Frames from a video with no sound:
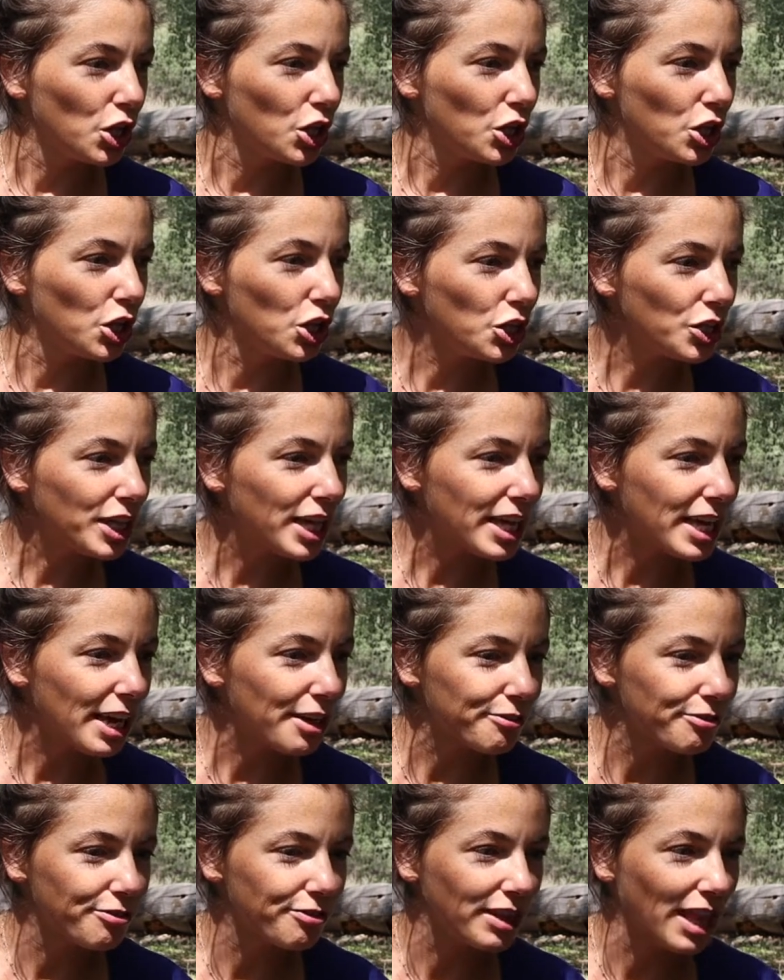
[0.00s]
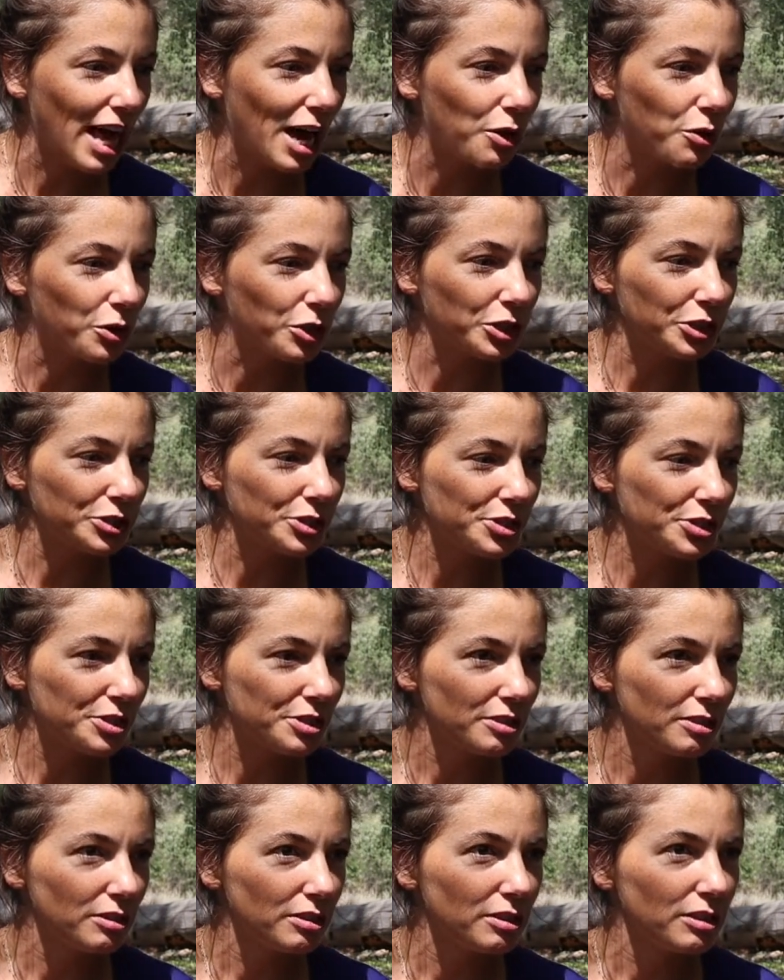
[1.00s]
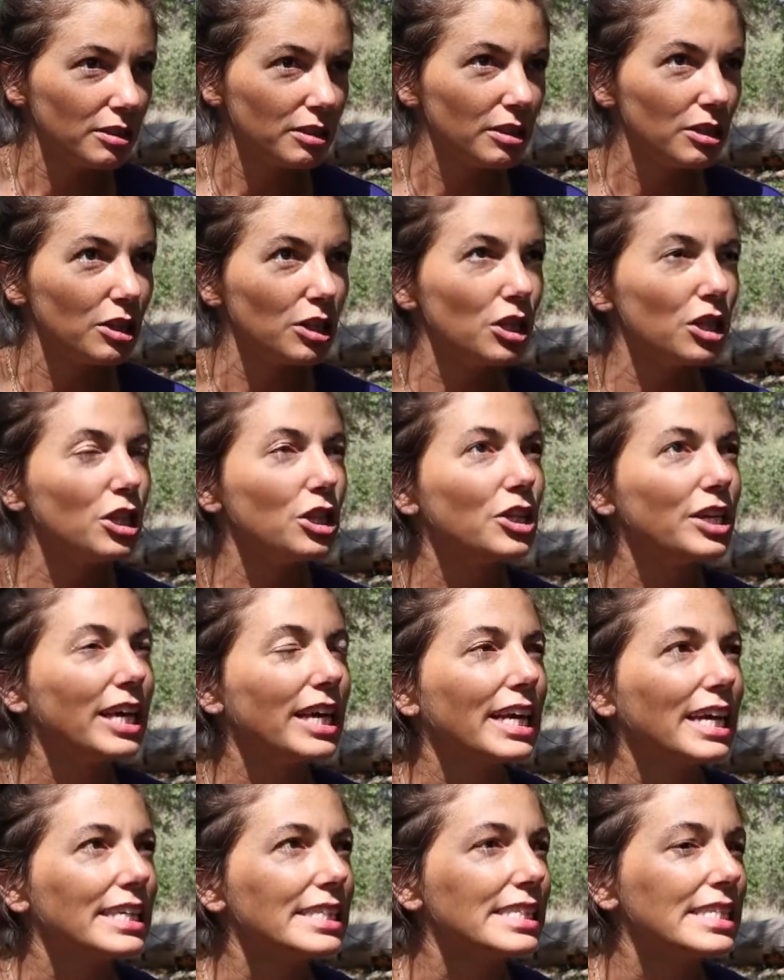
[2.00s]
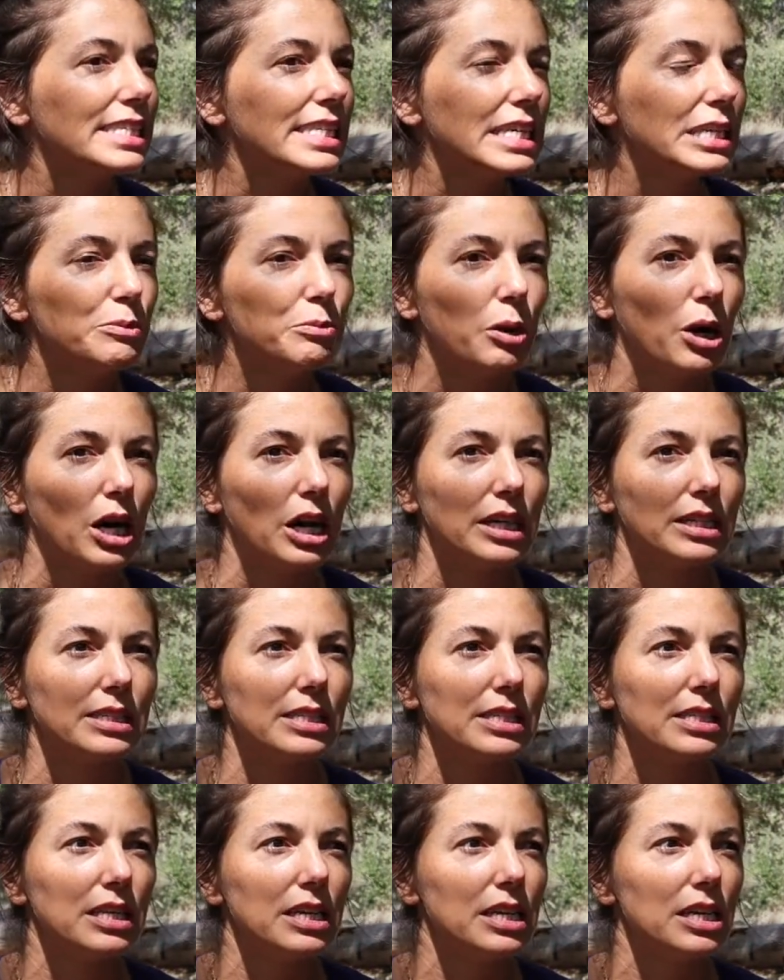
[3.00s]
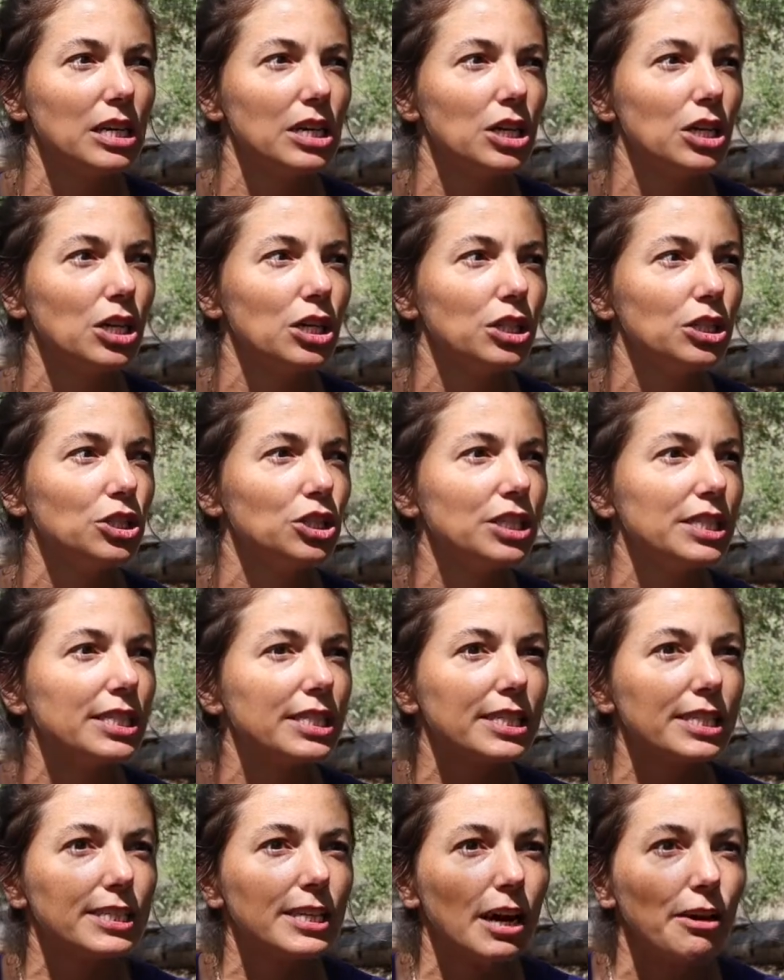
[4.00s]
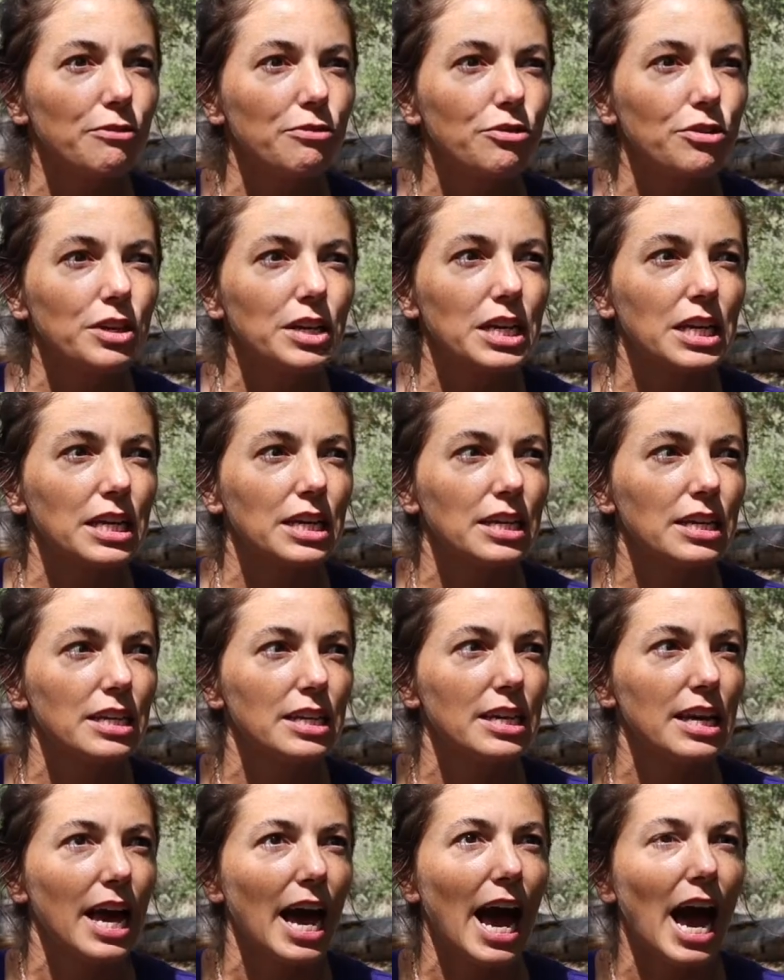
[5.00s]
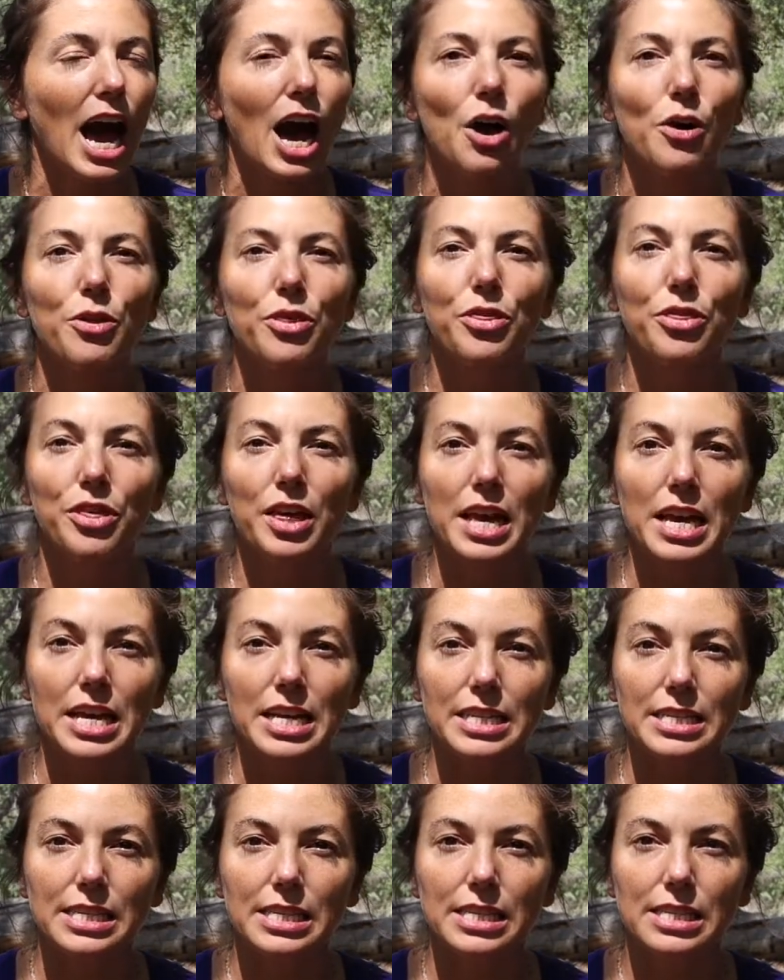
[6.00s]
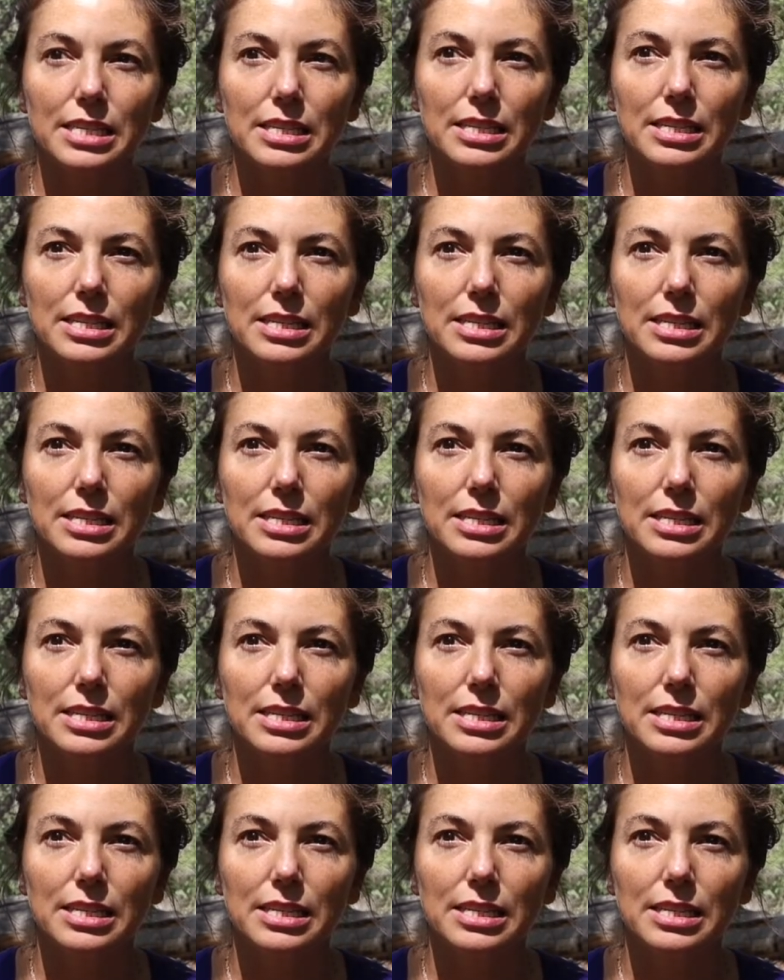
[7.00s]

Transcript: looking at flowers, looking at seed pods, discovering how things